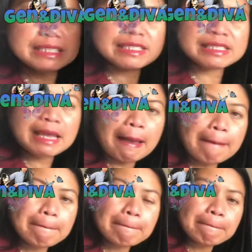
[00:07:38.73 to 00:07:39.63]
is
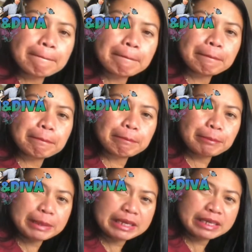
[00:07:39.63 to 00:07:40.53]

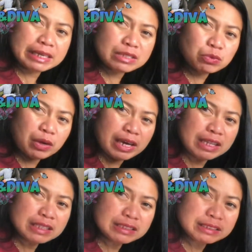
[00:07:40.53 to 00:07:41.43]
pink as
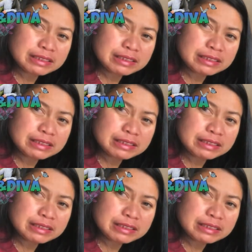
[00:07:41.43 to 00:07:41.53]
well.